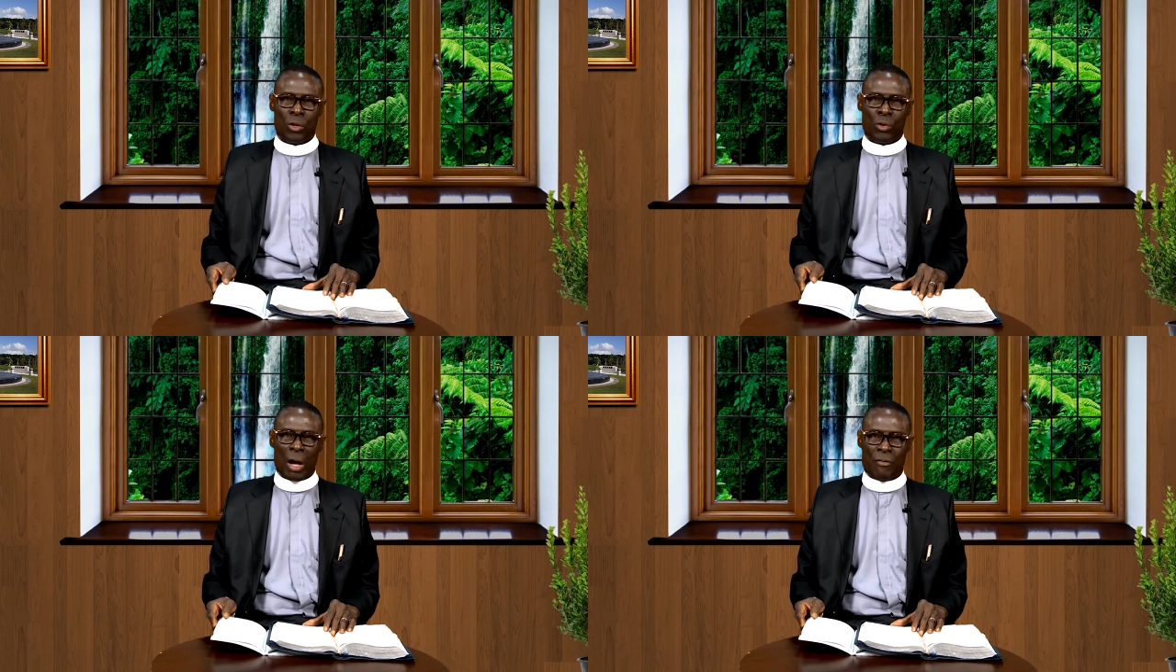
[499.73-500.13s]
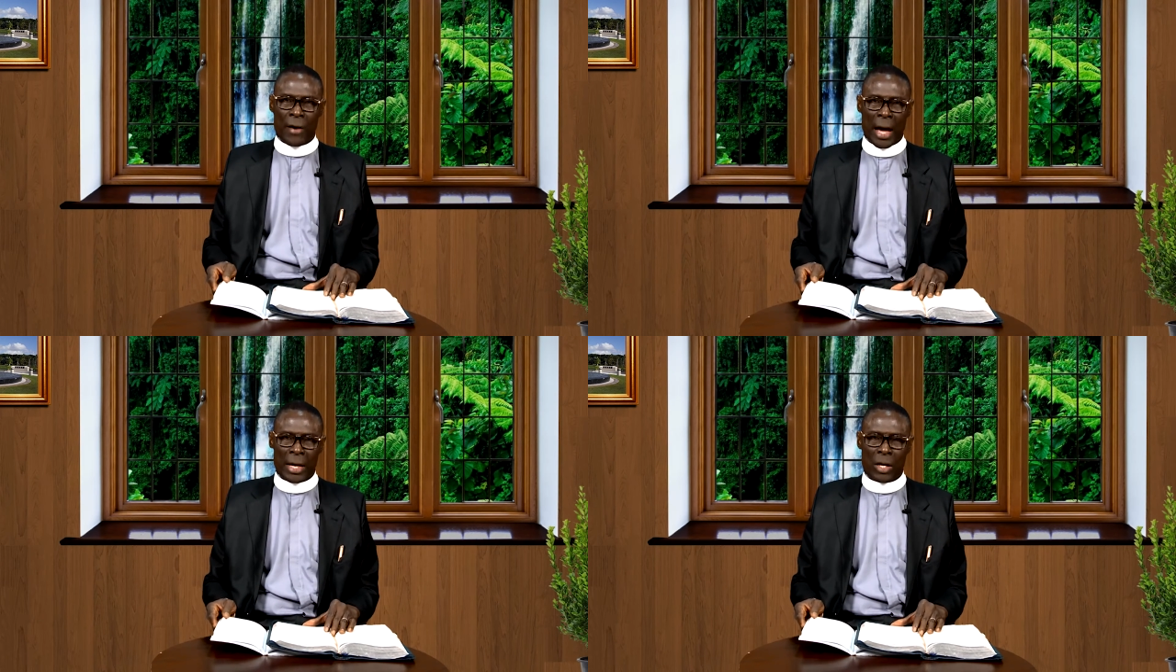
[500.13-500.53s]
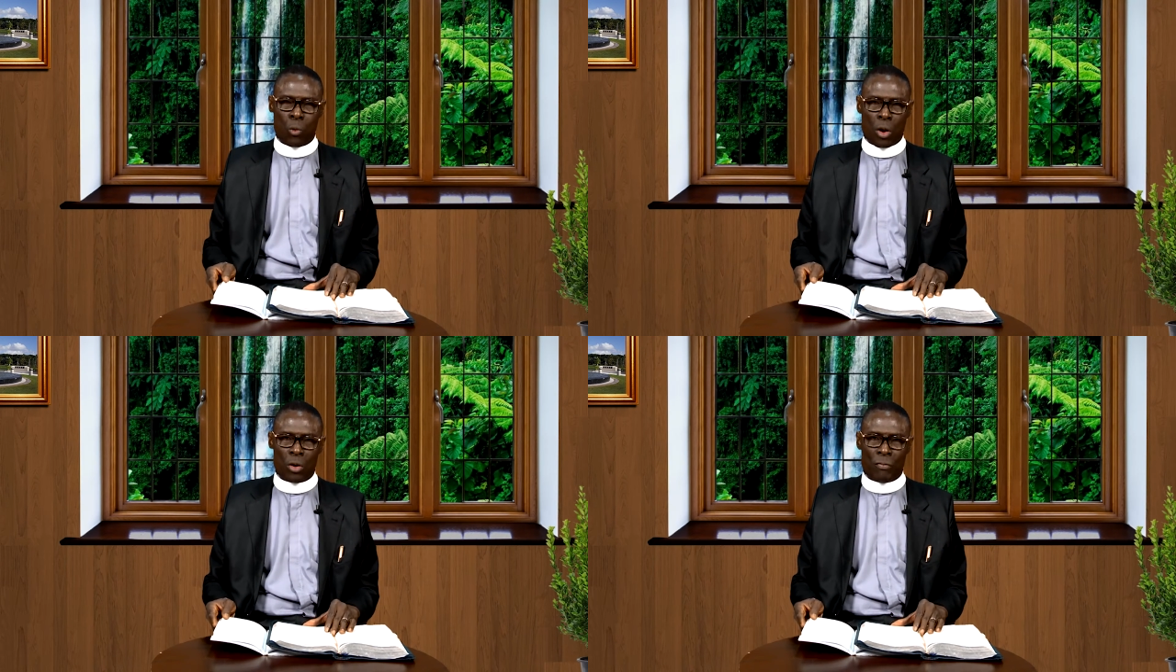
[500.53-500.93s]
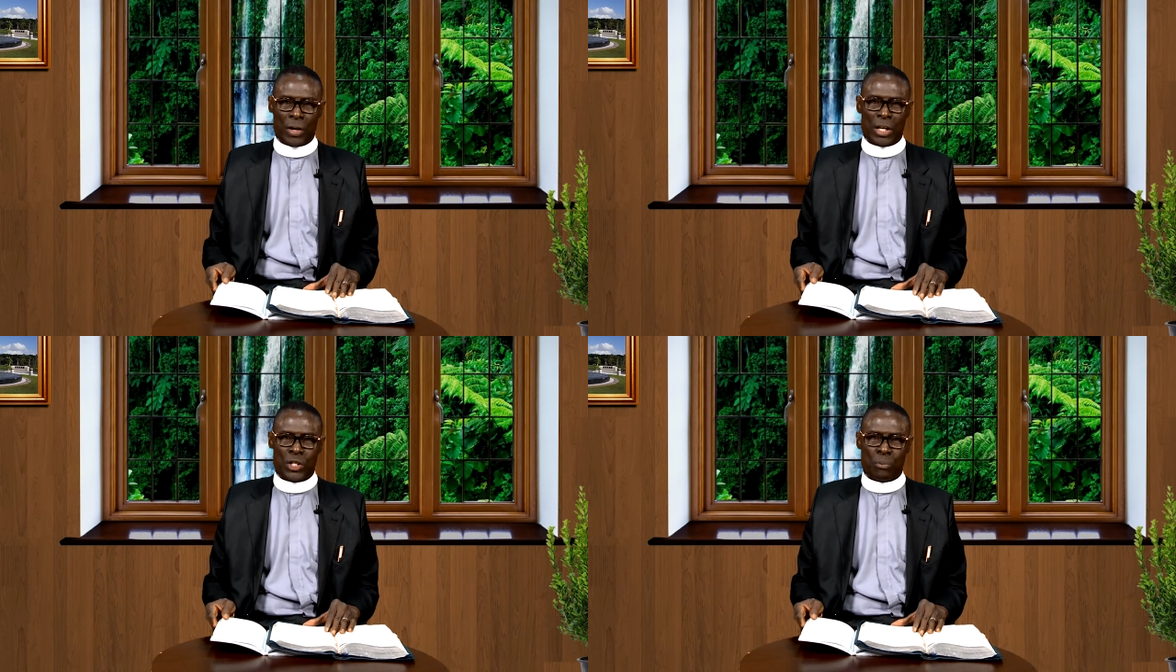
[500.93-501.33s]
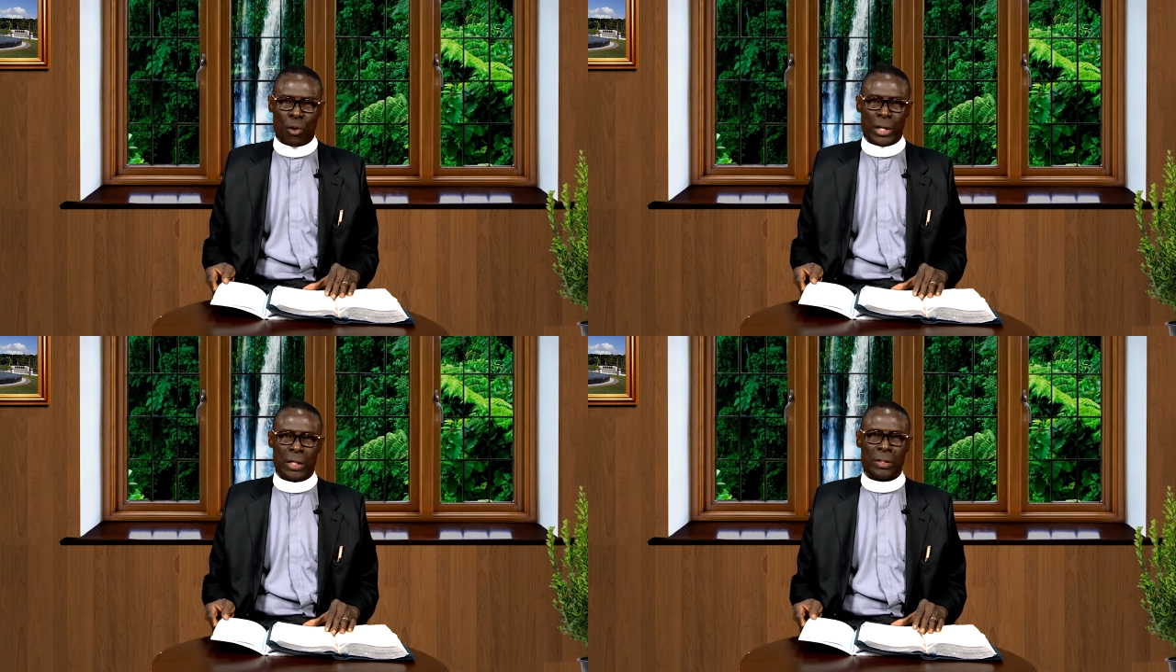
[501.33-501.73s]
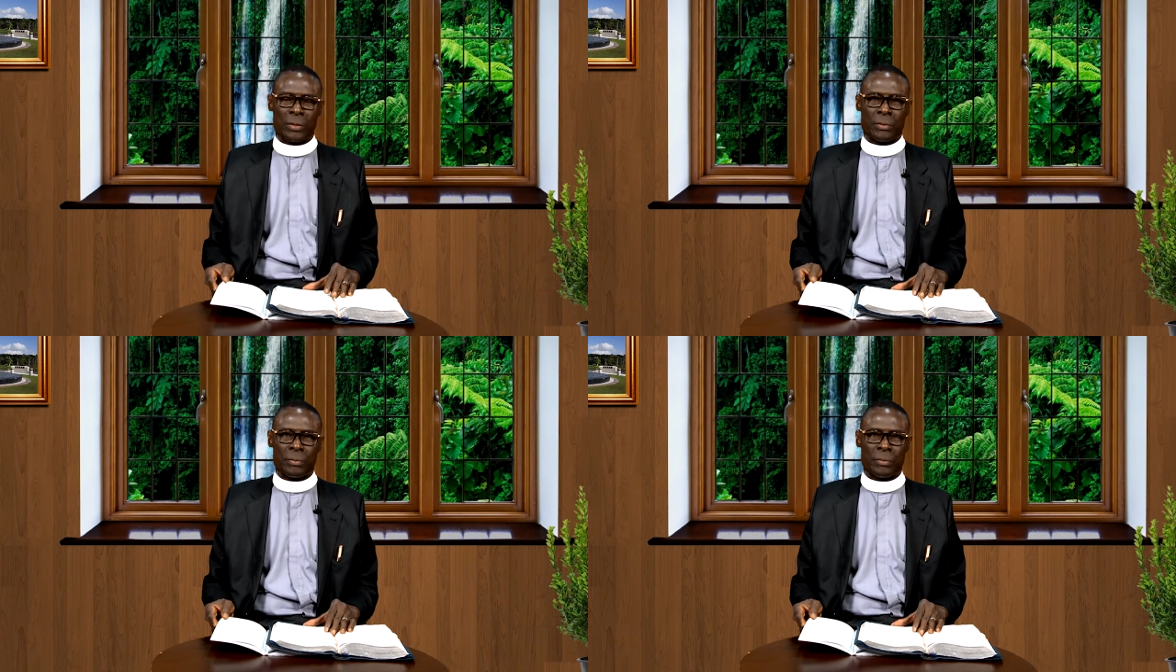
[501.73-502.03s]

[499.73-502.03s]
You have heard the word of God this morning.